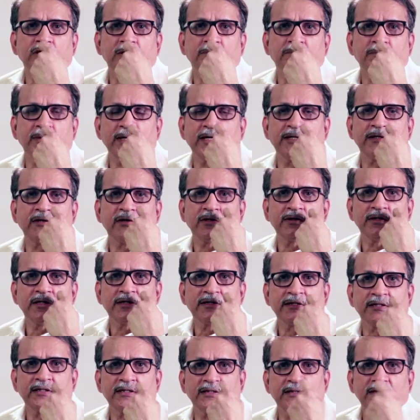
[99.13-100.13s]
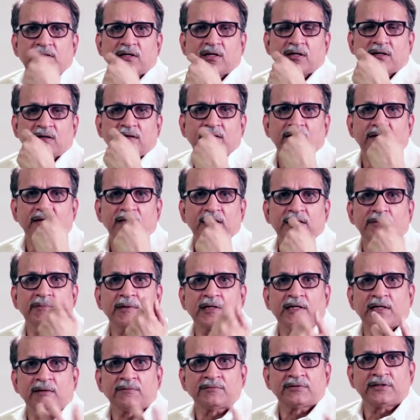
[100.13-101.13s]
the pain on the teeth uh, it
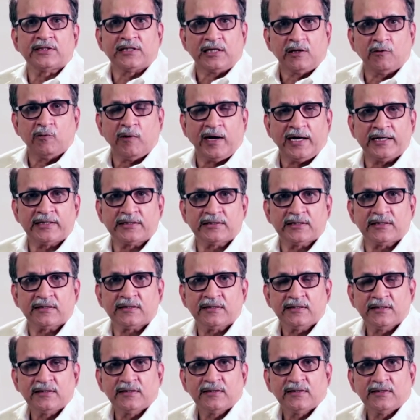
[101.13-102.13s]
becomes little whiter.